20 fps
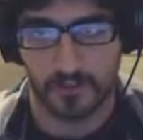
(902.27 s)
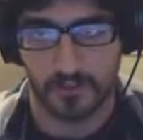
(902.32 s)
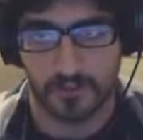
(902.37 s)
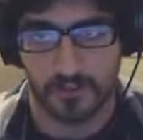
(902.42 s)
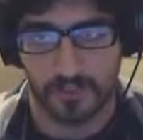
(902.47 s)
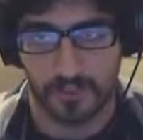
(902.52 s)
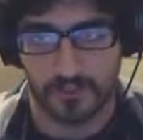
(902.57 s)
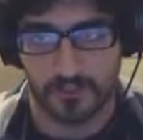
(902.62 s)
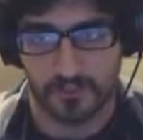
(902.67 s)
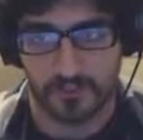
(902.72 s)
pick
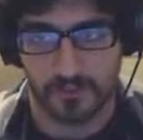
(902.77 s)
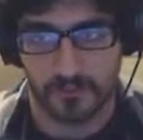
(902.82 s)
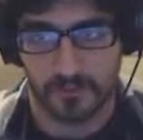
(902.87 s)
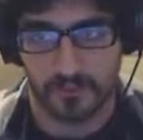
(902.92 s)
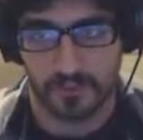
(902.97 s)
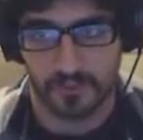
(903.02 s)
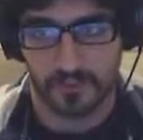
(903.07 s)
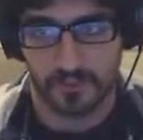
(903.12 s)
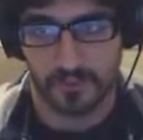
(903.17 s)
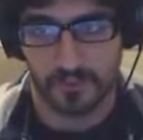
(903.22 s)
subjects
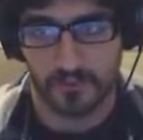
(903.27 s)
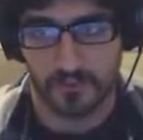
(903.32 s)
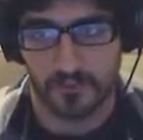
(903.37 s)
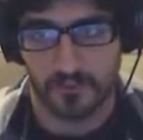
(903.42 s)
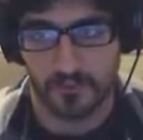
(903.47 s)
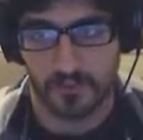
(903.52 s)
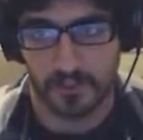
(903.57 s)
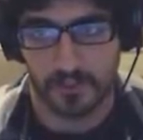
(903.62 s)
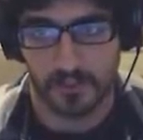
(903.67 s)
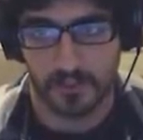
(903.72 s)
that I don't
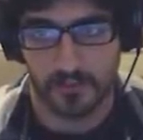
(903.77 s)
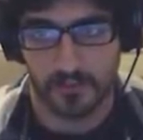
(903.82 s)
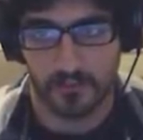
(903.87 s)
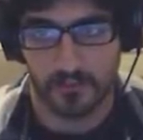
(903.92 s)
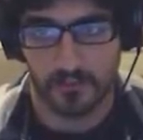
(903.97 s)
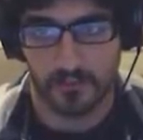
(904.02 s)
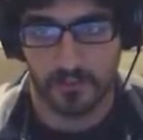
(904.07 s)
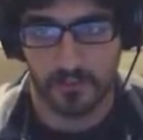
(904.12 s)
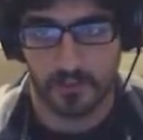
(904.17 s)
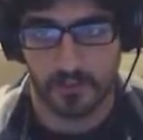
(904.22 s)
like. I
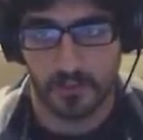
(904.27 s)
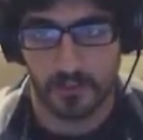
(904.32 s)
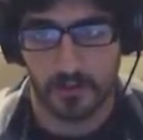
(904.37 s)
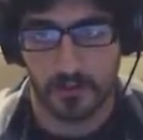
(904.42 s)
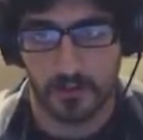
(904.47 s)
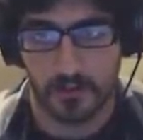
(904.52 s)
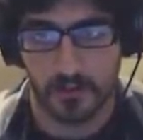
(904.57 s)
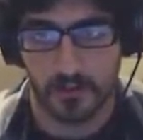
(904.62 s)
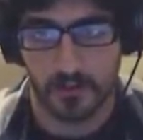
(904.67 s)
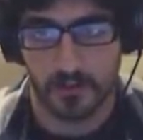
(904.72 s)
did
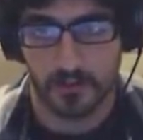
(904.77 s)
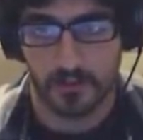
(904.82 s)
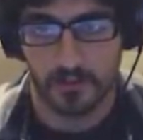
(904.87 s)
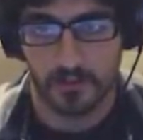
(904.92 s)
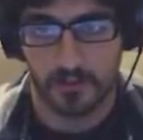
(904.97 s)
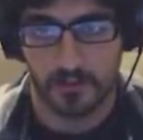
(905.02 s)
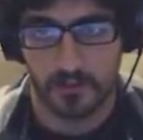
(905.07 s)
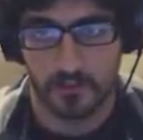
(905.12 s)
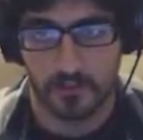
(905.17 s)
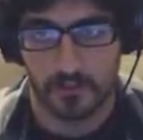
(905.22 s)
art,
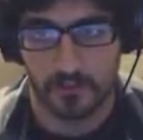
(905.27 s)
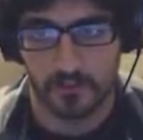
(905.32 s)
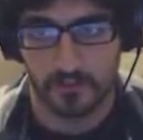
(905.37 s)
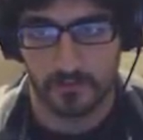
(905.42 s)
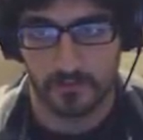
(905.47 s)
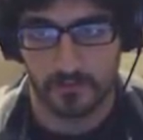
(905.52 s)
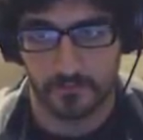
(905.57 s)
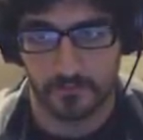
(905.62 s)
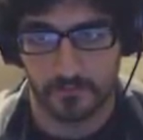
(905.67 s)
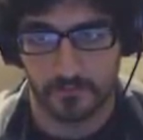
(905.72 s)

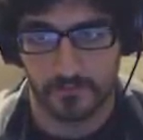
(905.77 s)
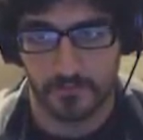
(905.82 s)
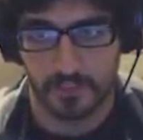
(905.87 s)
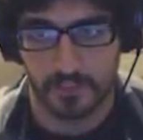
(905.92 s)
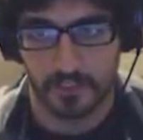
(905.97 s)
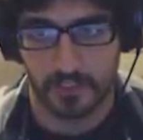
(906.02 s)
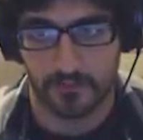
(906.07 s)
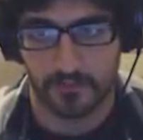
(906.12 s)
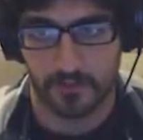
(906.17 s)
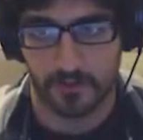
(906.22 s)

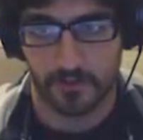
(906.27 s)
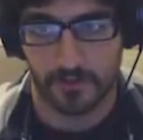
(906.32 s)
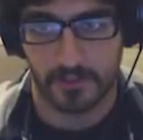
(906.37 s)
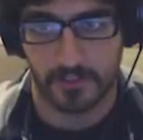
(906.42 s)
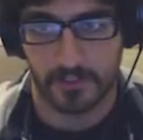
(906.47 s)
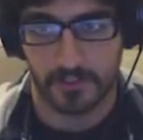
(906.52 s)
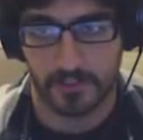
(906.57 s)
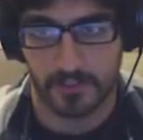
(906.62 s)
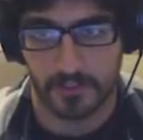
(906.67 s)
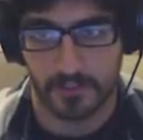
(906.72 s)
even though I
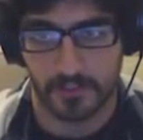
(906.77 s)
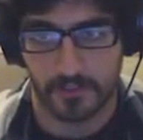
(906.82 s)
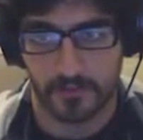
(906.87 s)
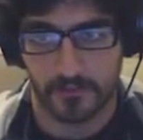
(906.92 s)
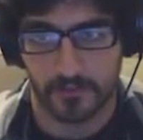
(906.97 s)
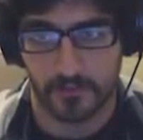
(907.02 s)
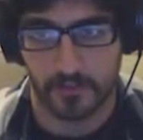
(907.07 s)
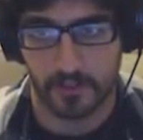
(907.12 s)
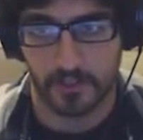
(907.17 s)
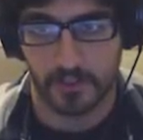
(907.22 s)
didn't
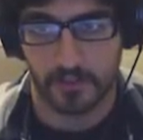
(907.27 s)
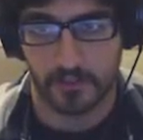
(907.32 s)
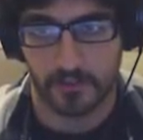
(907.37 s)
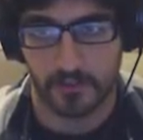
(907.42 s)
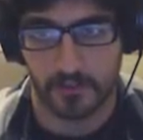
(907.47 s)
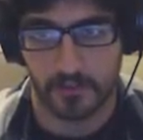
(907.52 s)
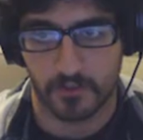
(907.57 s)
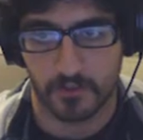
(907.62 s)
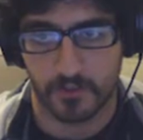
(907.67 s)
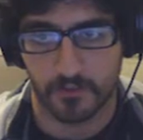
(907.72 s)
really
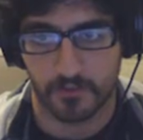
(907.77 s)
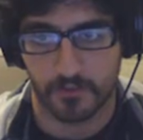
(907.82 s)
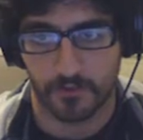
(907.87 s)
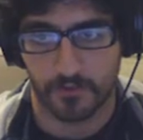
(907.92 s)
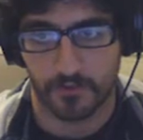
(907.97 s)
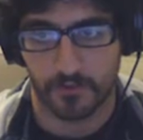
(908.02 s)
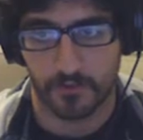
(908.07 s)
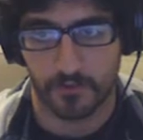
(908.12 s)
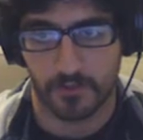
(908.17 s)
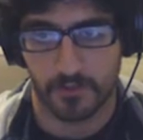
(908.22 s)
go
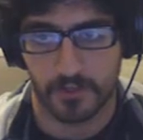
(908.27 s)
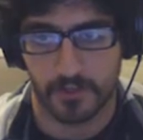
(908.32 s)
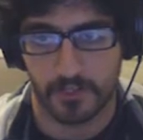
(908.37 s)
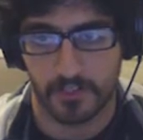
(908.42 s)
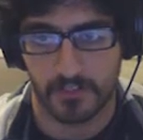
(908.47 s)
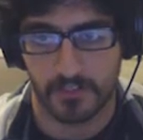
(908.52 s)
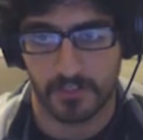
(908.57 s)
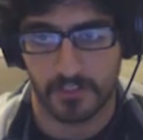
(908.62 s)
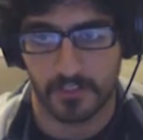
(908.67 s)
further than I did.